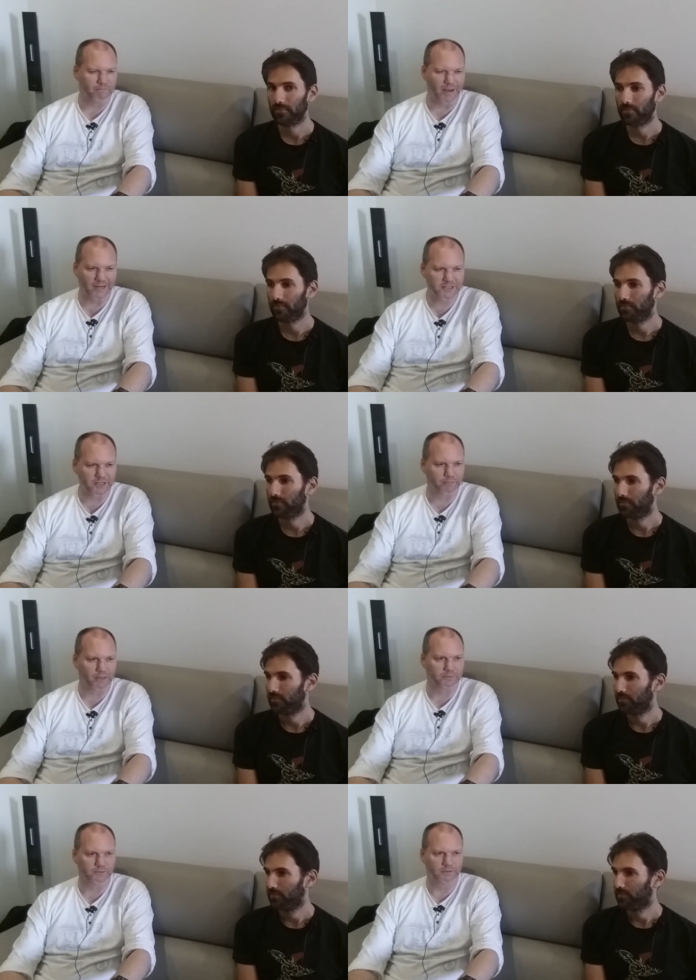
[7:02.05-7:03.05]
Speaker 1: managing
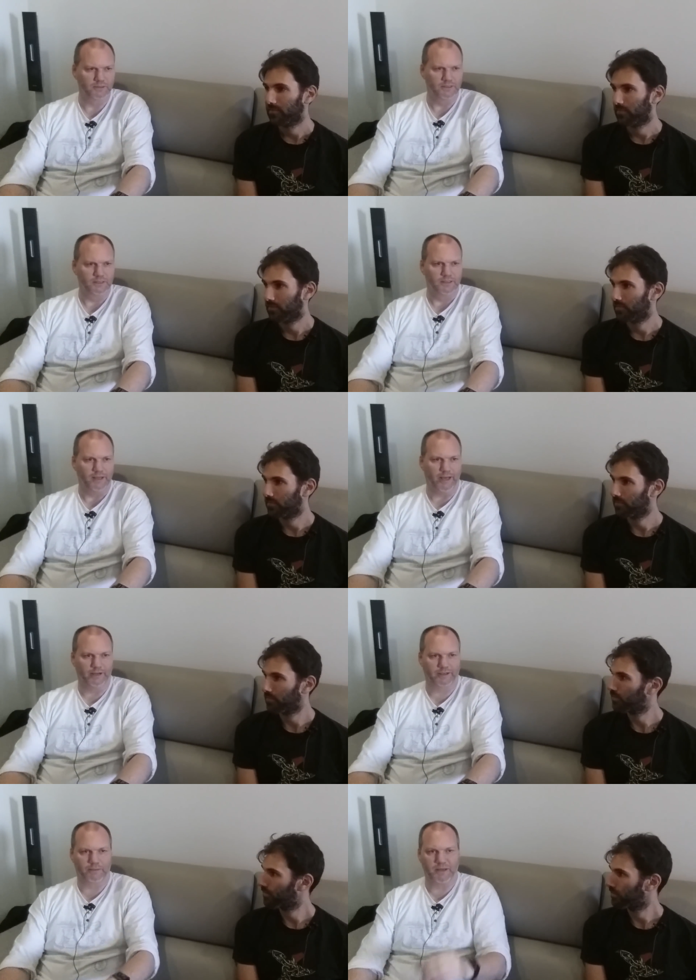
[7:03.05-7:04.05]
people
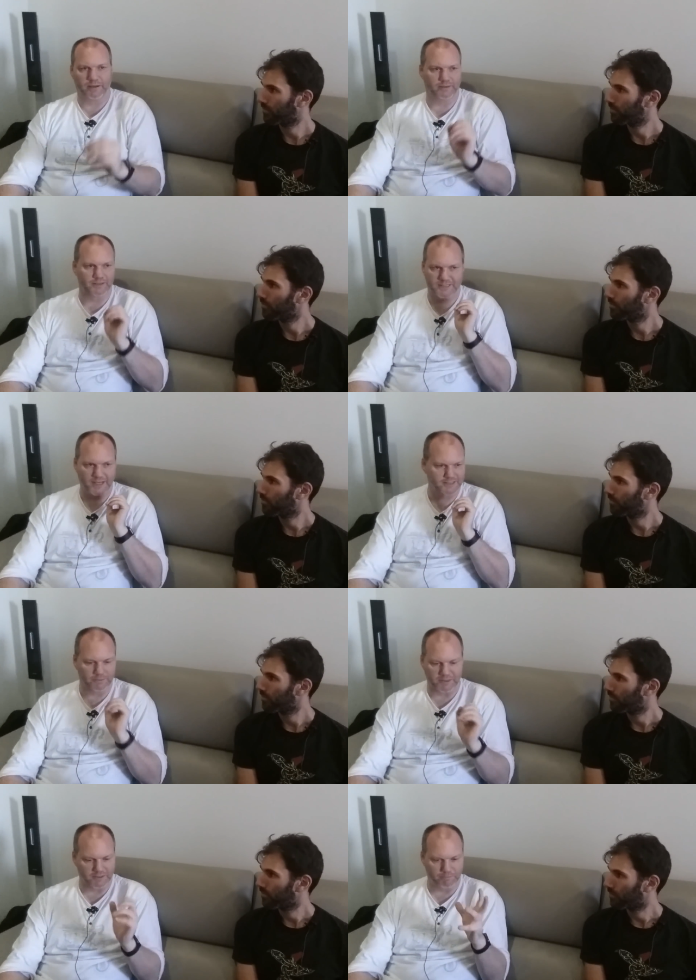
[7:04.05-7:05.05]
and I come out and I say
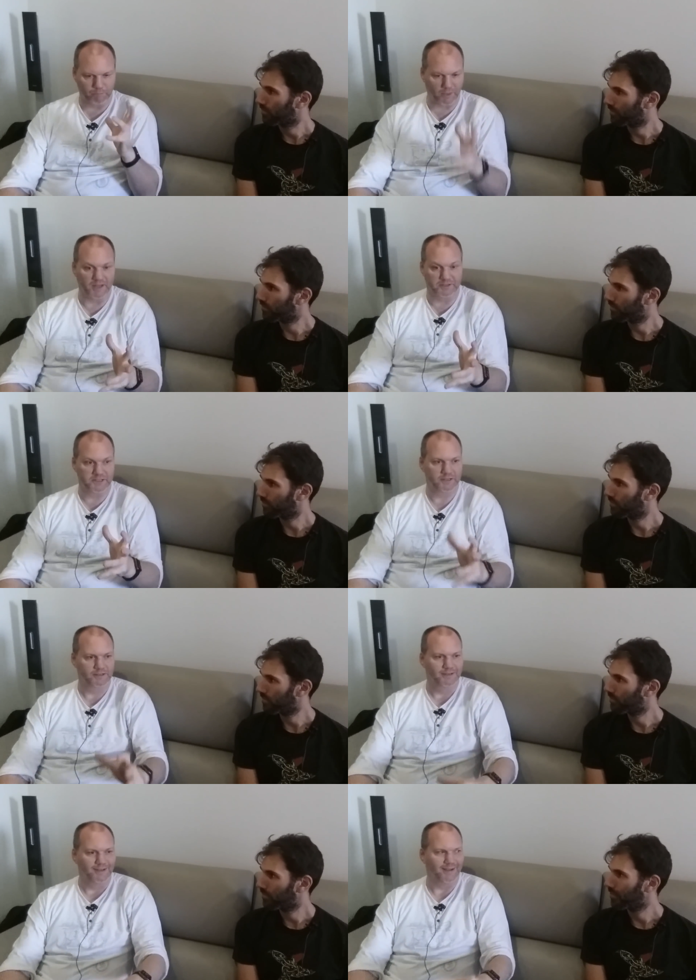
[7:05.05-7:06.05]
something blunt,
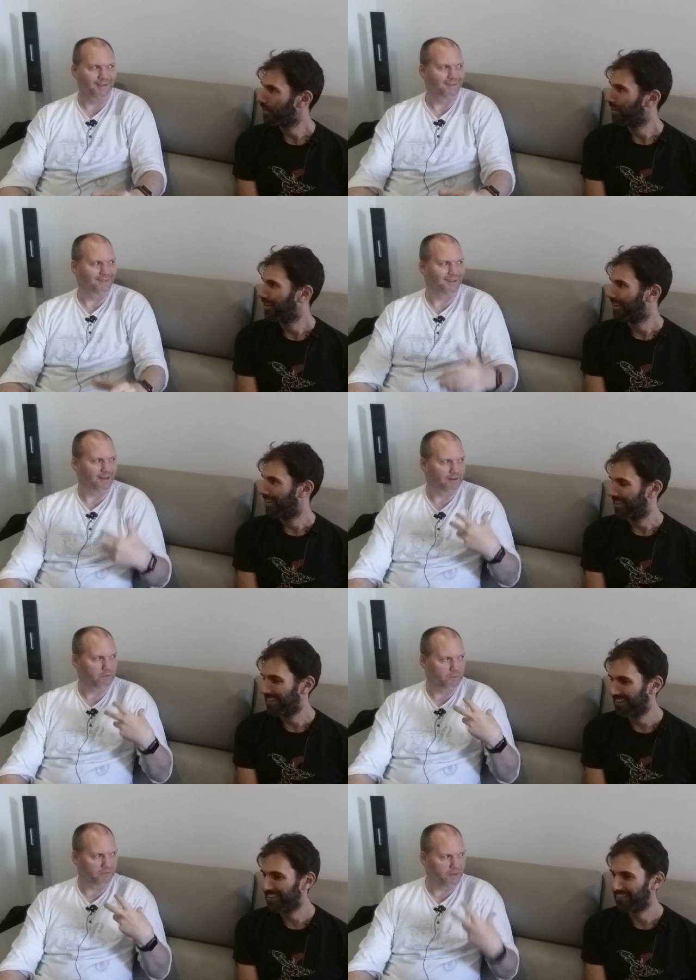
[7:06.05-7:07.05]
I
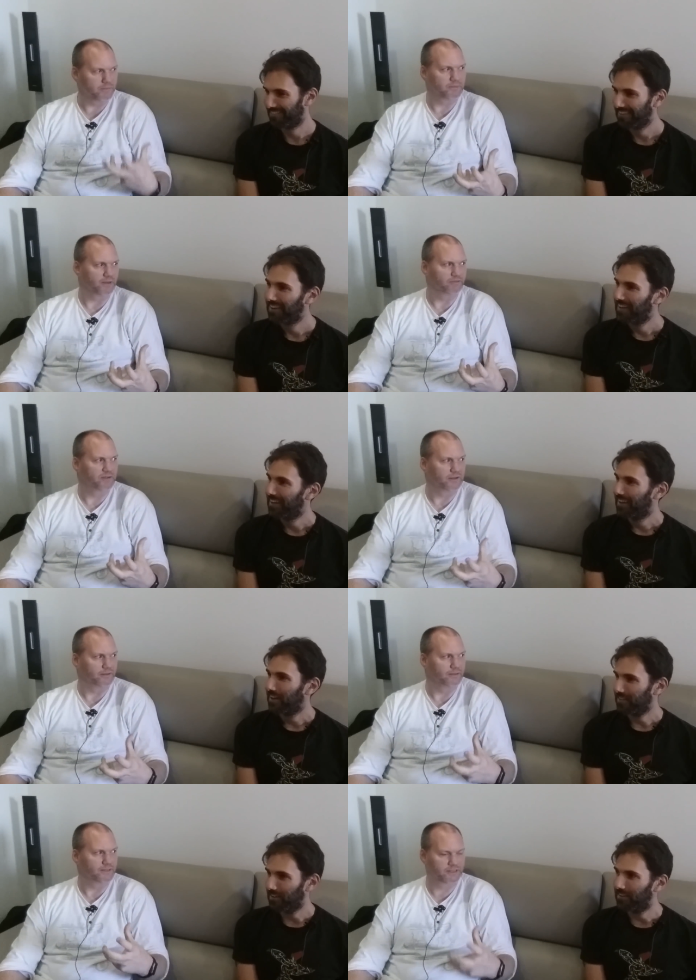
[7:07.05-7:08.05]
don't want them to be
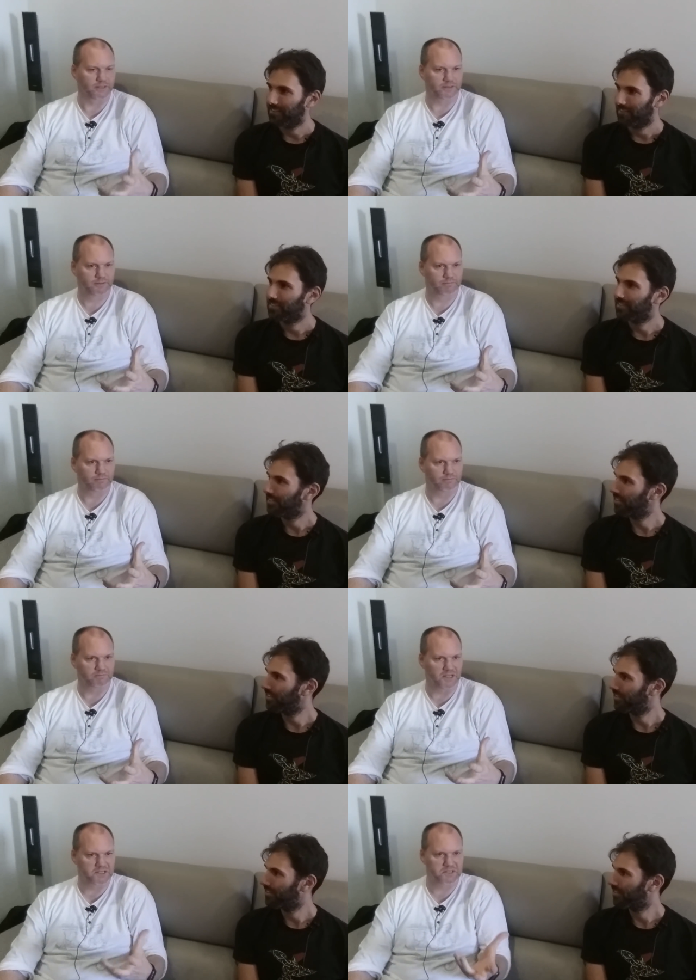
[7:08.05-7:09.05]
offended.
Speaker 2: Yeah. It's just,
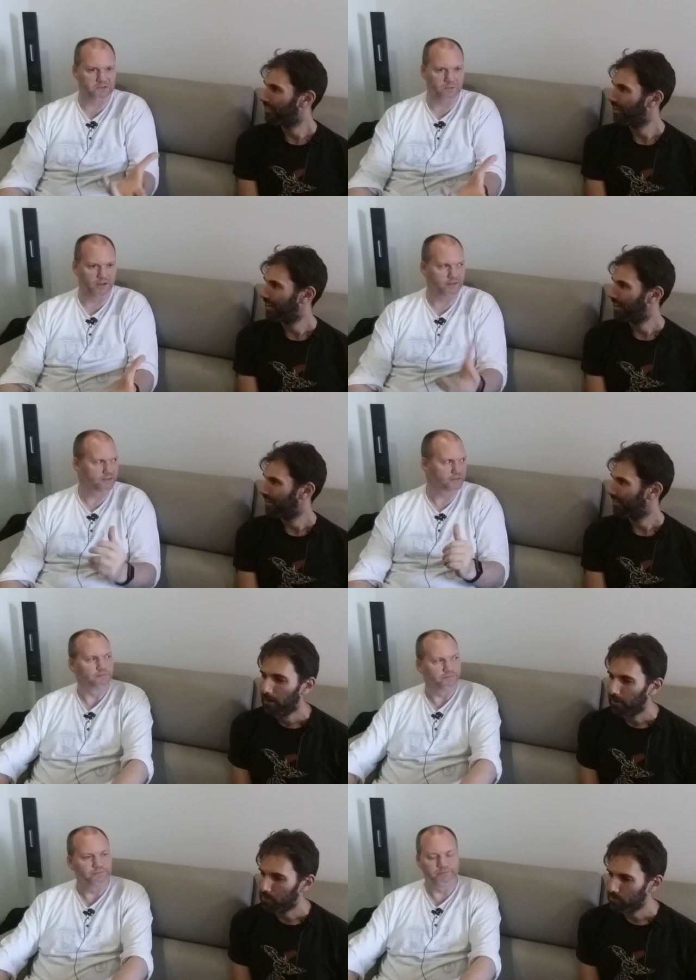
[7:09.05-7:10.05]
it's the way it is.
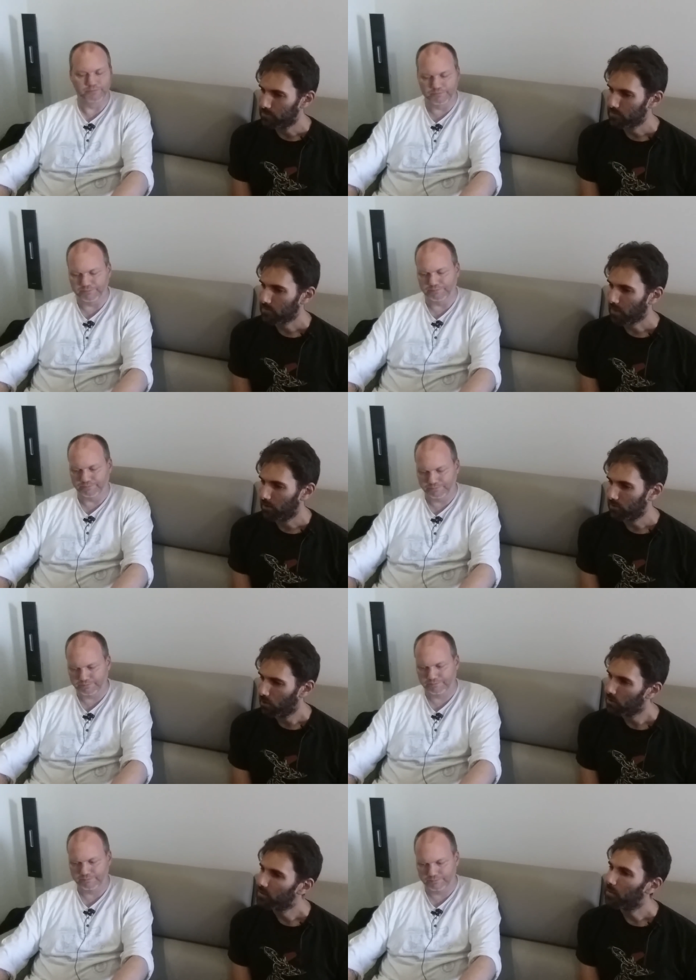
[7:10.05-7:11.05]
So
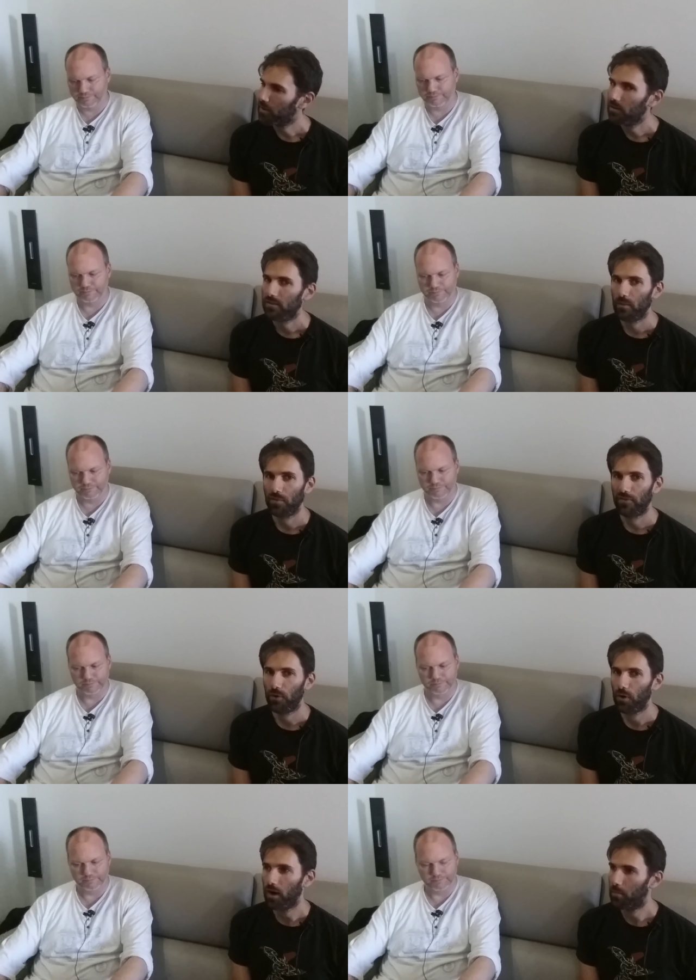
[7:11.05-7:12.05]
on something you said
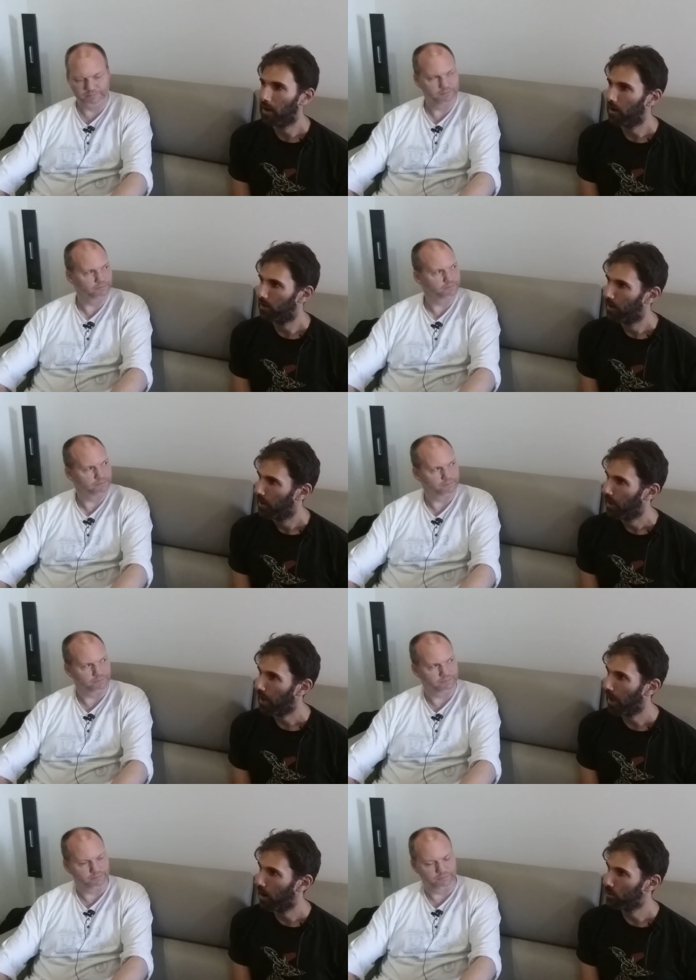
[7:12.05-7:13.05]
before about
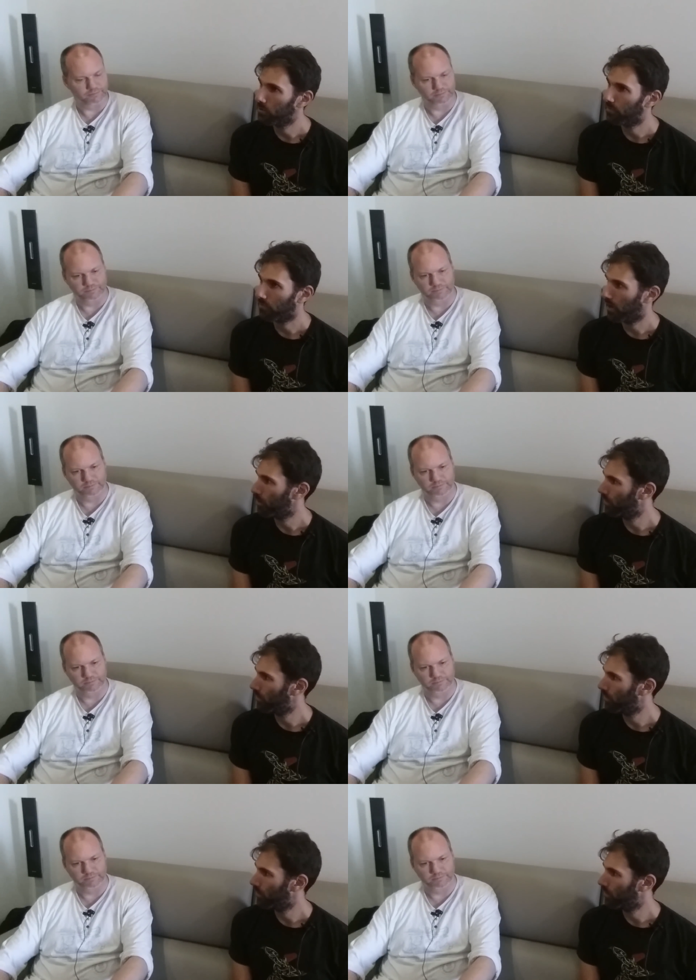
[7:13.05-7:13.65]
how you frame